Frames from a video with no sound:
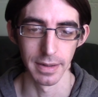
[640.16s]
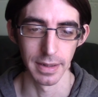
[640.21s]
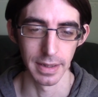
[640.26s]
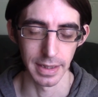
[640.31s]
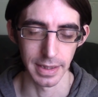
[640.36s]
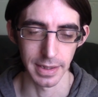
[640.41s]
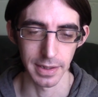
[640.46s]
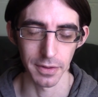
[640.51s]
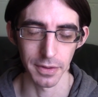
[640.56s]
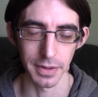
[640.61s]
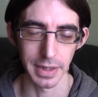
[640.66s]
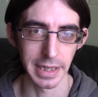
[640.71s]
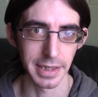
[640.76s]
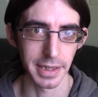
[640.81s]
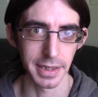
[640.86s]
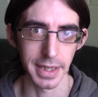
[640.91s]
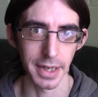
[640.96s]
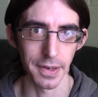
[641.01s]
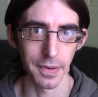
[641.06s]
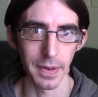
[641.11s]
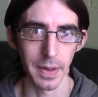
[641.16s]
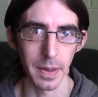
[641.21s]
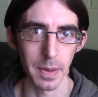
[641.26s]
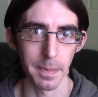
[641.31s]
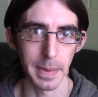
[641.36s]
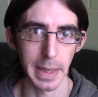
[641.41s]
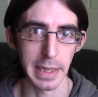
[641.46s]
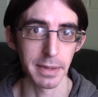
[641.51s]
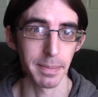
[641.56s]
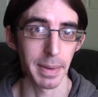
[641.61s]
it's not necessarily the
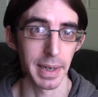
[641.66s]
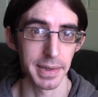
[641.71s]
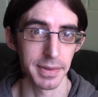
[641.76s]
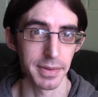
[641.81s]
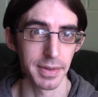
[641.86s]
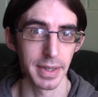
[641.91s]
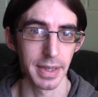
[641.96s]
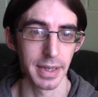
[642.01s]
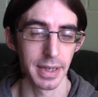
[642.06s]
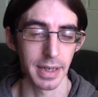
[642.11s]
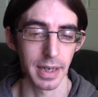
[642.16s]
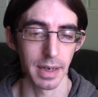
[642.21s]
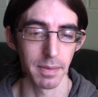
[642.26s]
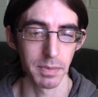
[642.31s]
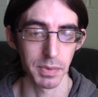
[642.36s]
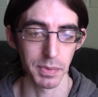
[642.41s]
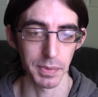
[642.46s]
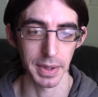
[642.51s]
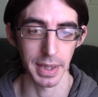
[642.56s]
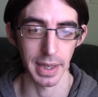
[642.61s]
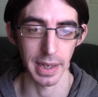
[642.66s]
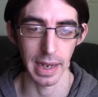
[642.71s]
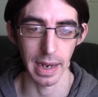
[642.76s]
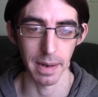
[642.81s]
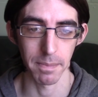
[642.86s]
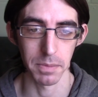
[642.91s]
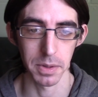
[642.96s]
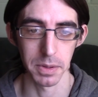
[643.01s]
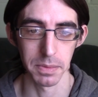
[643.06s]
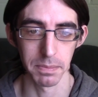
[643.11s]
best battery that comes with the
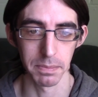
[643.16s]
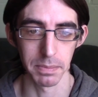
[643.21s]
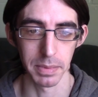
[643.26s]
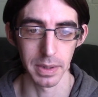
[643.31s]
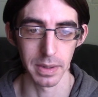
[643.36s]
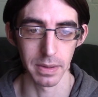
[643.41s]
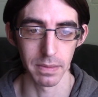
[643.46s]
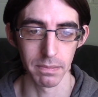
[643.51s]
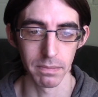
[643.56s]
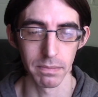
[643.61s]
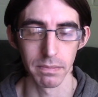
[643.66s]
camera, but